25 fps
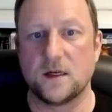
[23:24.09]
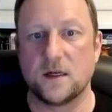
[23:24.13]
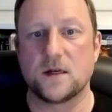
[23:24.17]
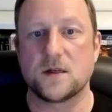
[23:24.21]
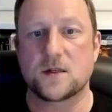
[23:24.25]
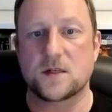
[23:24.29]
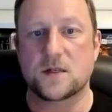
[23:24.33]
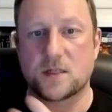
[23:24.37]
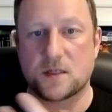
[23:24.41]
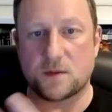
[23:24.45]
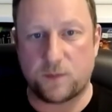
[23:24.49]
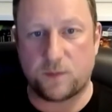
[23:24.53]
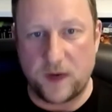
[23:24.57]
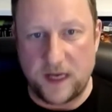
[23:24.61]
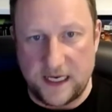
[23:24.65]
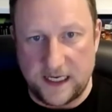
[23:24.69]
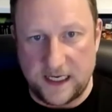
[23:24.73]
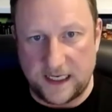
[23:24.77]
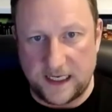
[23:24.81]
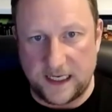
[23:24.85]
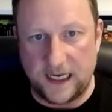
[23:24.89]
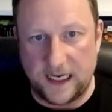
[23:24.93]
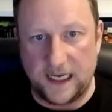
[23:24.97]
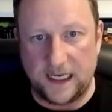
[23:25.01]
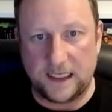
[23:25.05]

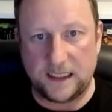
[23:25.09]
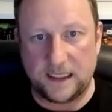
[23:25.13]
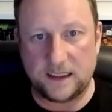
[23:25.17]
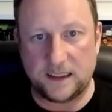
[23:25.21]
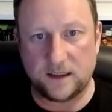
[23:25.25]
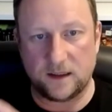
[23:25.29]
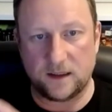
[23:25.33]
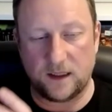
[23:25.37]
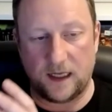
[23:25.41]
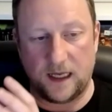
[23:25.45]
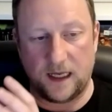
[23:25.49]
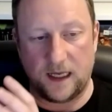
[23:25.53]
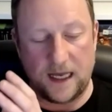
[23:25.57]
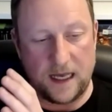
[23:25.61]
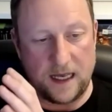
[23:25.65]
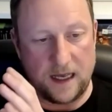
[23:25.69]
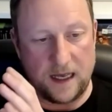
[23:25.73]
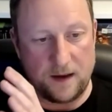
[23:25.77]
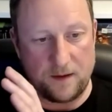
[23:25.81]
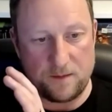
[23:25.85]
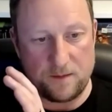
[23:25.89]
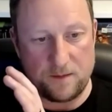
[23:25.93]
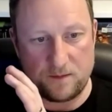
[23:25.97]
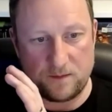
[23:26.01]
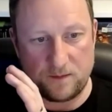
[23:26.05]
speaking
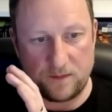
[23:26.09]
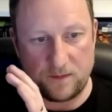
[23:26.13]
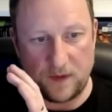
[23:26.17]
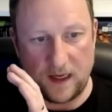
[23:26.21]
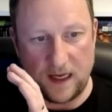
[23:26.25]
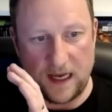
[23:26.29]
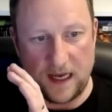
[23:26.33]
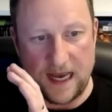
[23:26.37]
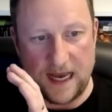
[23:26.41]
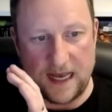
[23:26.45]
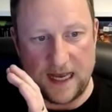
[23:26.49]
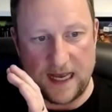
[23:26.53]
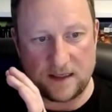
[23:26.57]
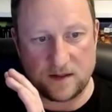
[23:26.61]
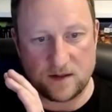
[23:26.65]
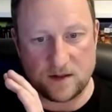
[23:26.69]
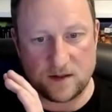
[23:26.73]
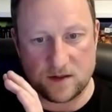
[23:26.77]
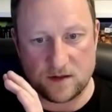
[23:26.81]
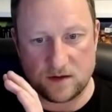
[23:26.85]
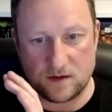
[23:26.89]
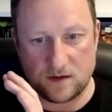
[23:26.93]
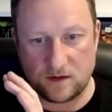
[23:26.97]
um, and